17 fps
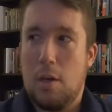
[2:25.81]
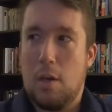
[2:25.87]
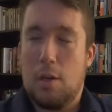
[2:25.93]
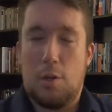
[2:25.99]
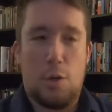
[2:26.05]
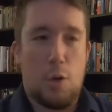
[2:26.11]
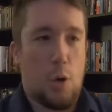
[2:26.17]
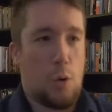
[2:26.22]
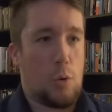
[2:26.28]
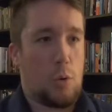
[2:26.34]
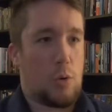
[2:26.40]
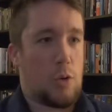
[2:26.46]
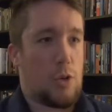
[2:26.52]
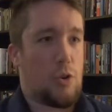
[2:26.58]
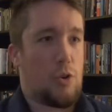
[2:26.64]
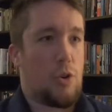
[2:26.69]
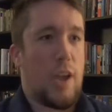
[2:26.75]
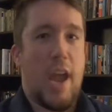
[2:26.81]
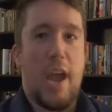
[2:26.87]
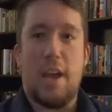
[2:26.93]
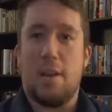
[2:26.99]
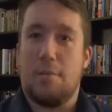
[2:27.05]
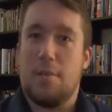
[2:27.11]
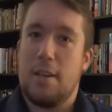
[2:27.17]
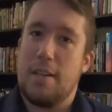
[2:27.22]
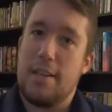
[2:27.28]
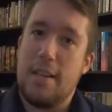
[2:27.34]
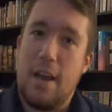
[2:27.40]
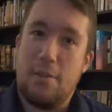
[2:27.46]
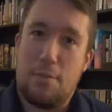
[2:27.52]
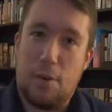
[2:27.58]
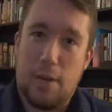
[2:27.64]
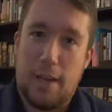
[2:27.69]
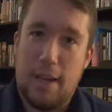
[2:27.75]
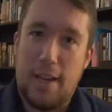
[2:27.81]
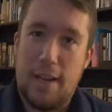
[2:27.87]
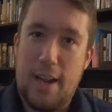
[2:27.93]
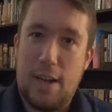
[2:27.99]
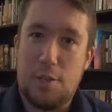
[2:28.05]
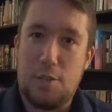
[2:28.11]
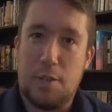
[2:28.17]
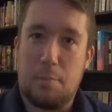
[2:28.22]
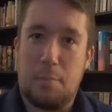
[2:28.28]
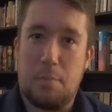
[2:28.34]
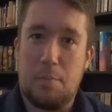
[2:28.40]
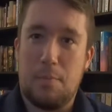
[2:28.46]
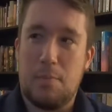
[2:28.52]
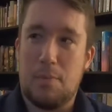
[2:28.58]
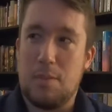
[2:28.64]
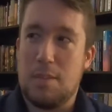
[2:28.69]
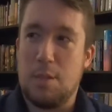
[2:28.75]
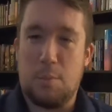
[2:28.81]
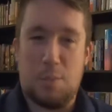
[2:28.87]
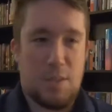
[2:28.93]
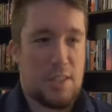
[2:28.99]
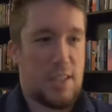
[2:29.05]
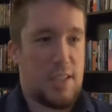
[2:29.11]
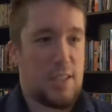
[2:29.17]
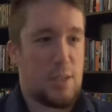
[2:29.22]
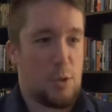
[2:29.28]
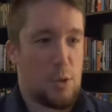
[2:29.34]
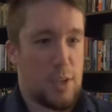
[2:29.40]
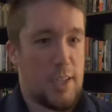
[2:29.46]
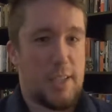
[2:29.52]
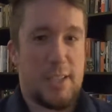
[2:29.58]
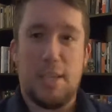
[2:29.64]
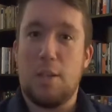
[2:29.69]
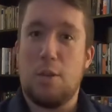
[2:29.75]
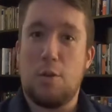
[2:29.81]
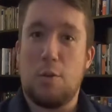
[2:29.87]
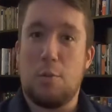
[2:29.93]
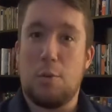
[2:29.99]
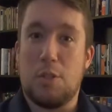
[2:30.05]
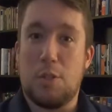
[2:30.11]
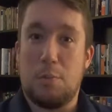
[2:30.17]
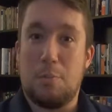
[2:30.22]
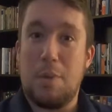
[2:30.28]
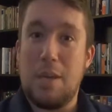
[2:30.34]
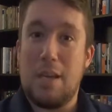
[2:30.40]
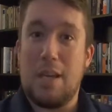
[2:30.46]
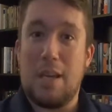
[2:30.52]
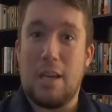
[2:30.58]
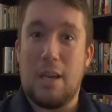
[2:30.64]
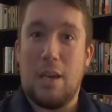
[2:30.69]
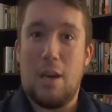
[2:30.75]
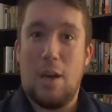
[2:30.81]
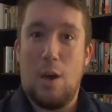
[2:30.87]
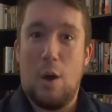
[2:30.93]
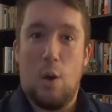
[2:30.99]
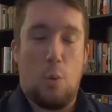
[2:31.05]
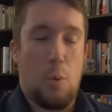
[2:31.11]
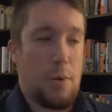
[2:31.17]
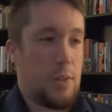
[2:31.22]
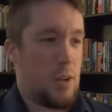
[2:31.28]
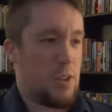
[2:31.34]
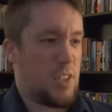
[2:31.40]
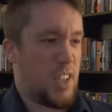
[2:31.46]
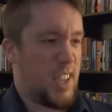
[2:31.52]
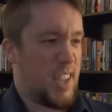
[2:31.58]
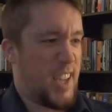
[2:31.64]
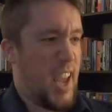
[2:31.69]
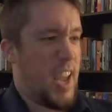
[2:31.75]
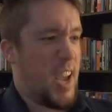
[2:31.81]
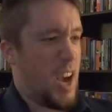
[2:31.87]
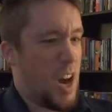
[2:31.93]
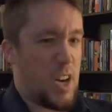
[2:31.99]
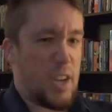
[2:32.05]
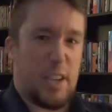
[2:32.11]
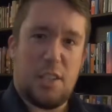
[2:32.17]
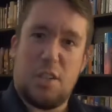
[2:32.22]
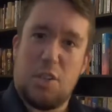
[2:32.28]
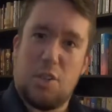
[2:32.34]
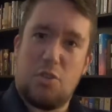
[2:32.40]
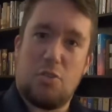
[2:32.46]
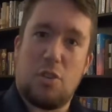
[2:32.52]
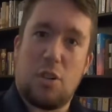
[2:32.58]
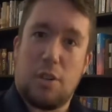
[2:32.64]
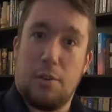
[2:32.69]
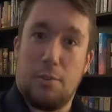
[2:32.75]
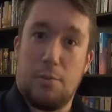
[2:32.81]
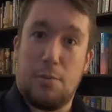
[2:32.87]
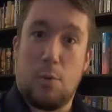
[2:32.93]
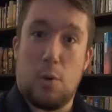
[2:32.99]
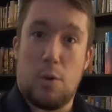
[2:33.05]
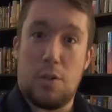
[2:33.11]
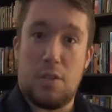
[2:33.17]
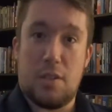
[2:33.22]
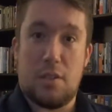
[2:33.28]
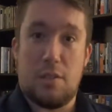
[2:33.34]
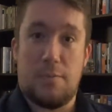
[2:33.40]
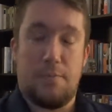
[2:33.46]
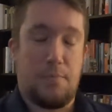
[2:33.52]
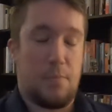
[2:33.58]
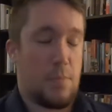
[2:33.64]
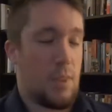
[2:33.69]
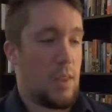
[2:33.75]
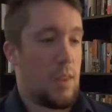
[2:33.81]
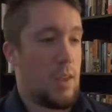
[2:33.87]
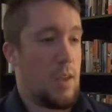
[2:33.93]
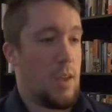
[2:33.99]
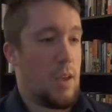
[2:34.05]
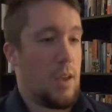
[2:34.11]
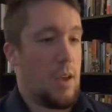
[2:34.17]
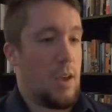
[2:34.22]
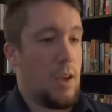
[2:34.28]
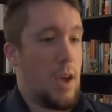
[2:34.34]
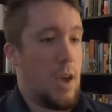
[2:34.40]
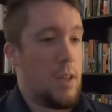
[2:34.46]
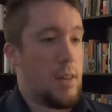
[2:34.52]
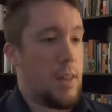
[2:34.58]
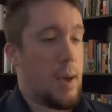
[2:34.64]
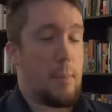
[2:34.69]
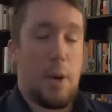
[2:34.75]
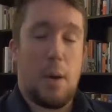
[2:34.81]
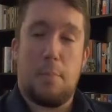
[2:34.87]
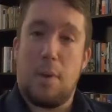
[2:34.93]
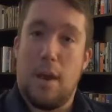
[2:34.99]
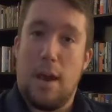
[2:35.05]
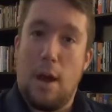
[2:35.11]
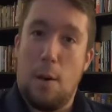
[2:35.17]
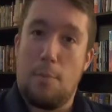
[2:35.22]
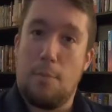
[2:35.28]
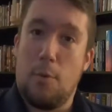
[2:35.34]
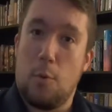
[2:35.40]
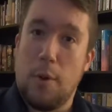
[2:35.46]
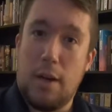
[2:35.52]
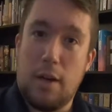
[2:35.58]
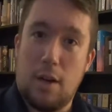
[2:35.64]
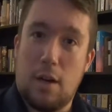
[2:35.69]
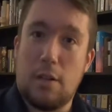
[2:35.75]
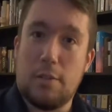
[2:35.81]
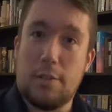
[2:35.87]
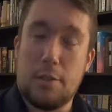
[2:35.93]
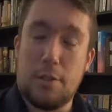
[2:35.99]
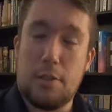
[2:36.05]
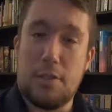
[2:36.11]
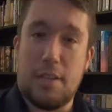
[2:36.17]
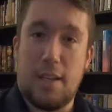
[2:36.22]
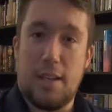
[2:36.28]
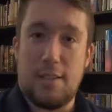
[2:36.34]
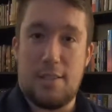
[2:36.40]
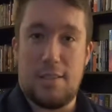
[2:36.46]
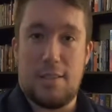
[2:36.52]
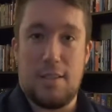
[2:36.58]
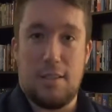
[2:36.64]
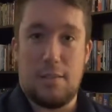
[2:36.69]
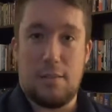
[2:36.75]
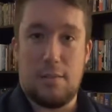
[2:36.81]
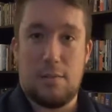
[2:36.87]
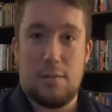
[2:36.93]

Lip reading: No creative endeavor can actually subsist or continue to be when there's a chaotic, destructive force. And that might be a helpful way to understand sin.